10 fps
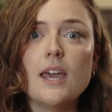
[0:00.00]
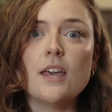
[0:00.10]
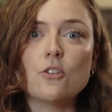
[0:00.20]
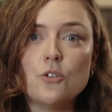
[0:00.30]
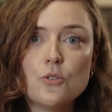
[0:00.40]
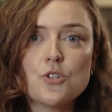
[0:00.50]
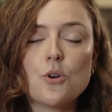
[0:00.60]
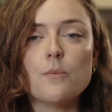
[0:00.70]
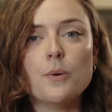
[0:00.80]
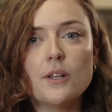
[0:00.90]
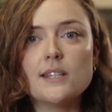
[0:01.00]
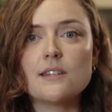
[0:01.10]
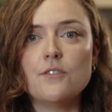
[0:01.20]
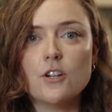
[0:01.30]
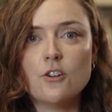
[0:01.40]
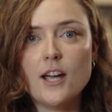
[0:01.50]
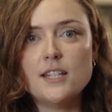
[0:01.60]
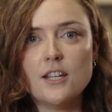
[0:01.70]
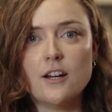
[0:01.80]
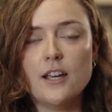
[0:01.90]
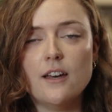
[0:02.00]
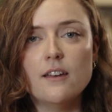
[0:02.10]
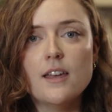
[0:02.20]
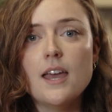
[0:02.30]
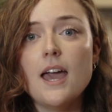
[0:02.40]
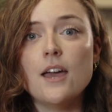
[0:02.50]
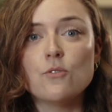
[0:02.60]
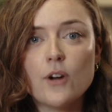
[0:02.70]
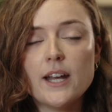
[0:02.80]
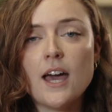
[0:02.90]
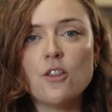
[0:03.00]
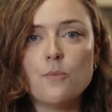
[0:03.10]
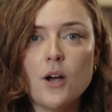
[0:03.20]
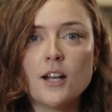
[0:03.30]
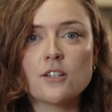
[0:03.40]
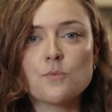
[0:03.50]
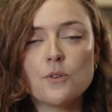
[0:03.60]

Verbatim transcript: Include short bullets of your criteria and rate how the products